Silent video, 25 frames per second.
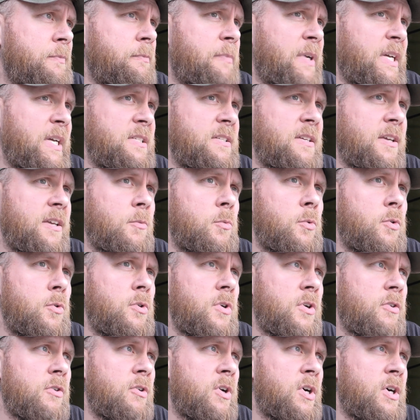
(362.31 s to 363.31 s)
Basic
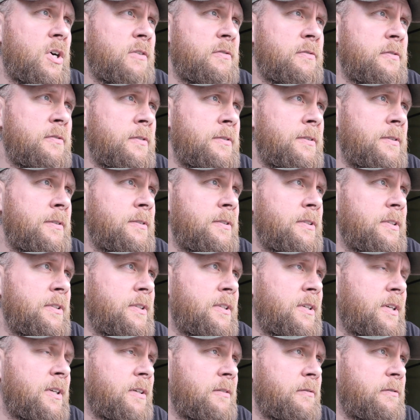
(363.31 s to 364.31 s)
watercraft,
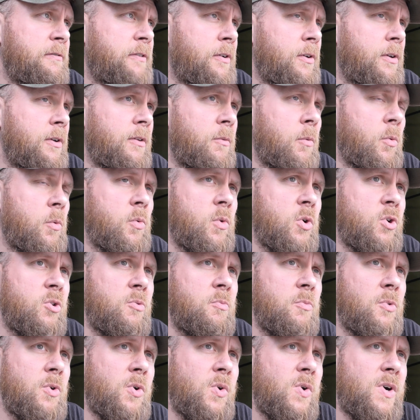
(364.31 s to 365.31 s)
follow the
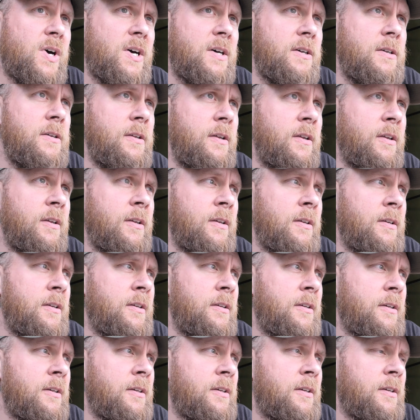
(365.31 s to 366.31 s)
warm water,
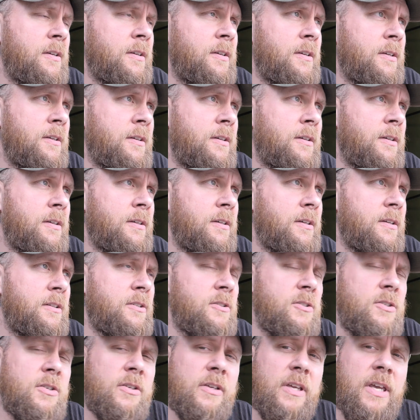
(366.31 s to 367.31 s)
and
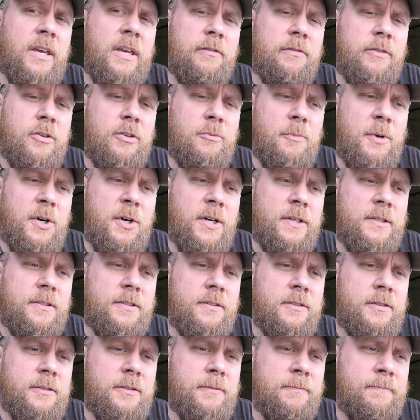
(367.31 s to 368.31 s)
you should get a few
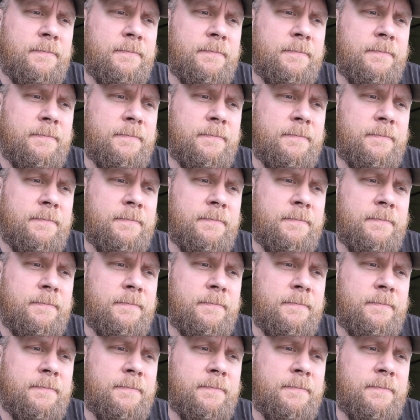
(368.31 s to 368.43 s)
bites.